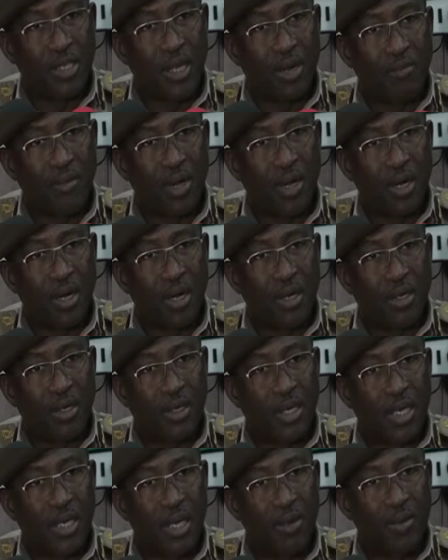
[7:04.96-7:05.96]

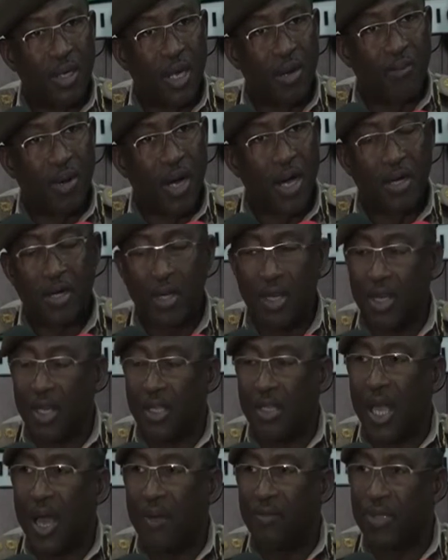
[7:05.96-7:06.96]
name number.
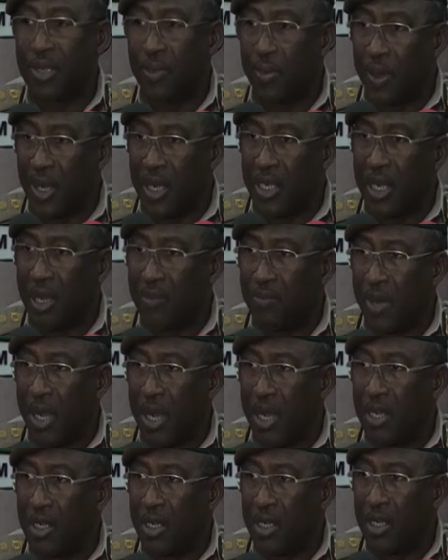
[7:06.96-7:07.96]
They have different
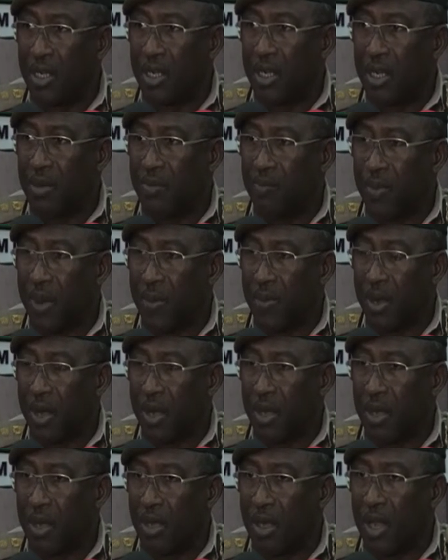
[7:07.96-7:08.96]
number in
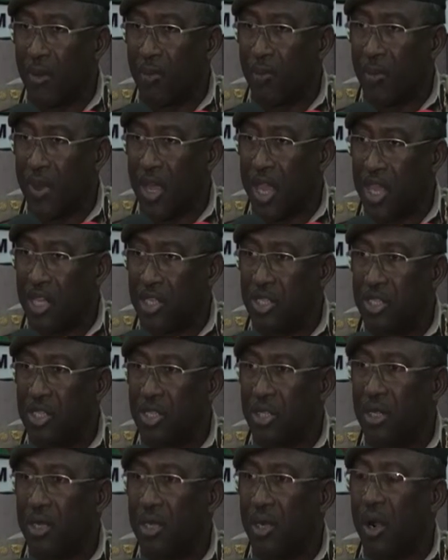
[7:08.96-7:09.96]

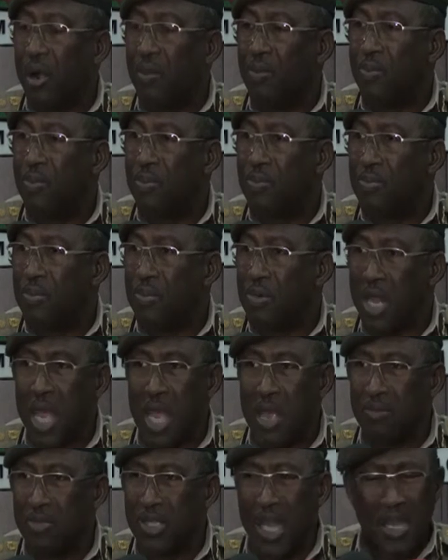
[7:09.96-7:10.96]
age, of
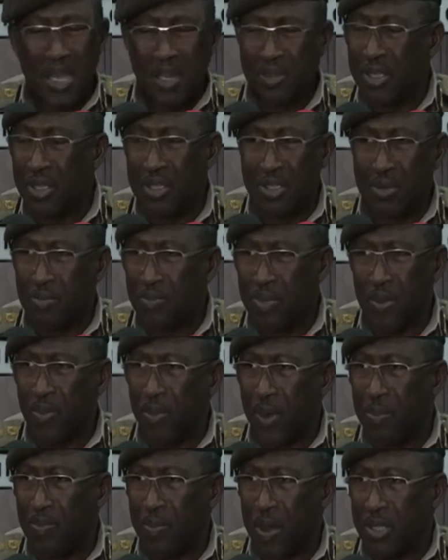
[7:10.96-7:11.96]
names, anything,
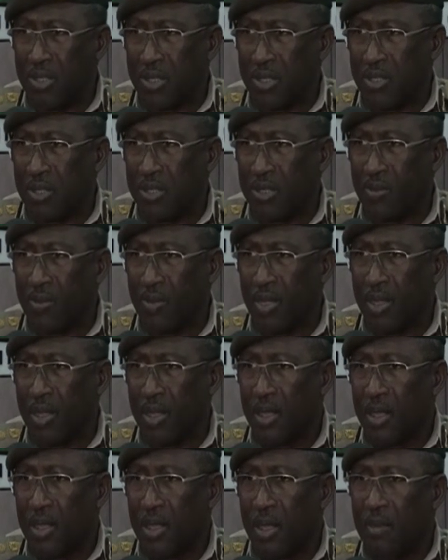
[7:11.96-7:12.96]
different persons.
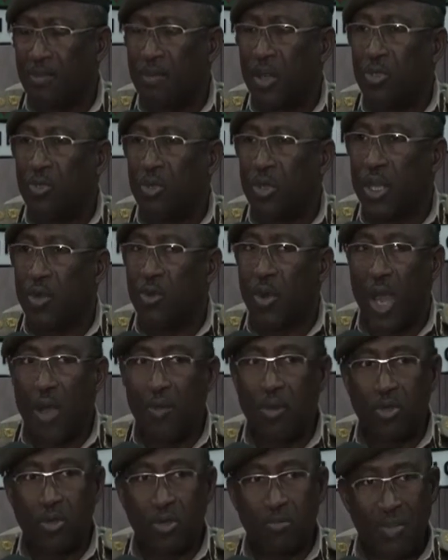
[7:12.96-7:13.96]
But today we are
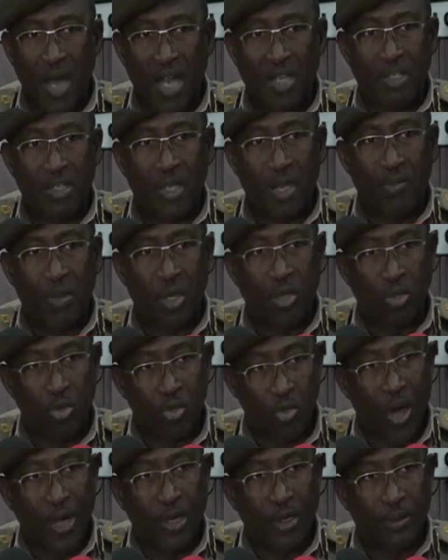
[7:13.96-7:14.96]
able to merge them into
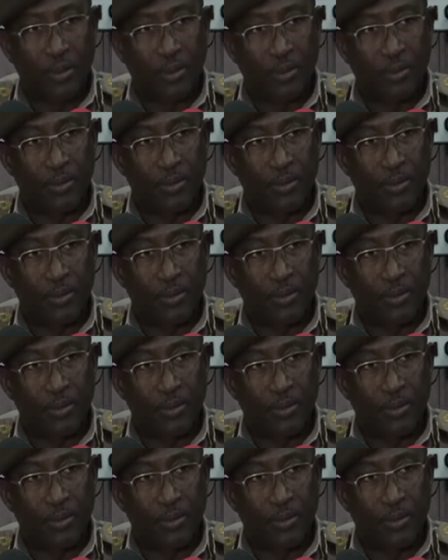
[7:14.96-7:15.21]
one